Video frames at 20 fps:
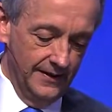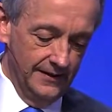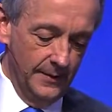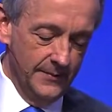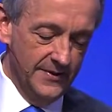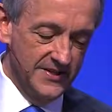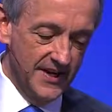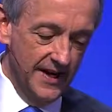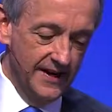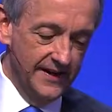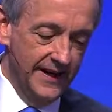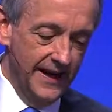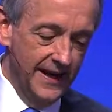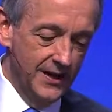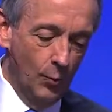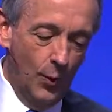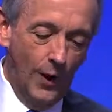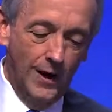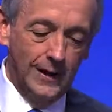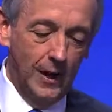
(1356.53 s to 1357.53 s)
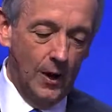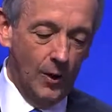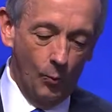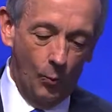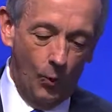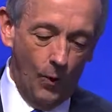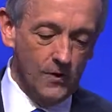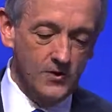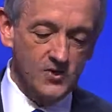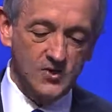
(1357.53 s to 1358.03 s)
Let me say it again. While our
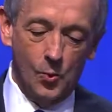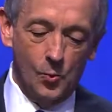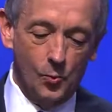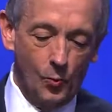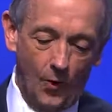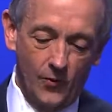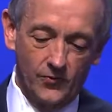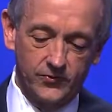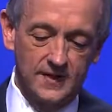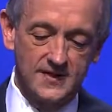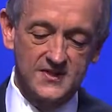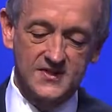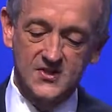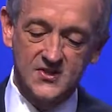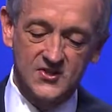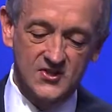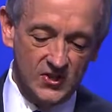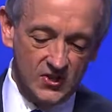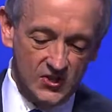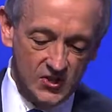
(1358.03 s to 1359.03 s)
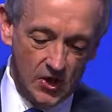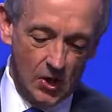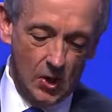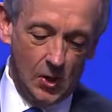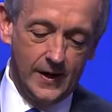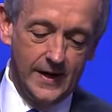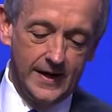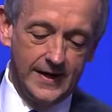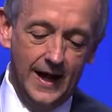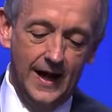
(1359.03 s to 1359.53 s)
works are worthless in
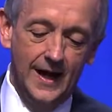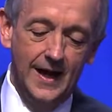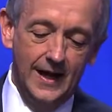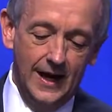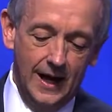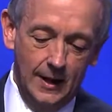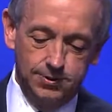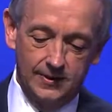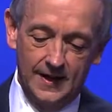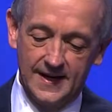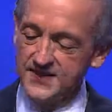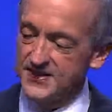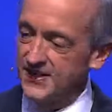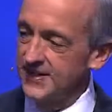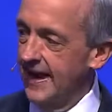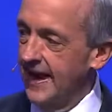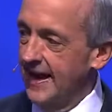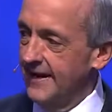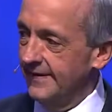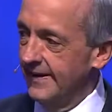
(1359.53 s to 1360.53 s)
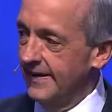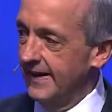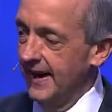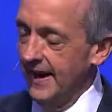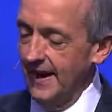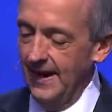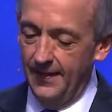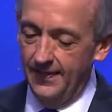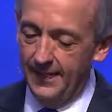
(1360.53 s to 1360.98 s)
securing a place in heaven,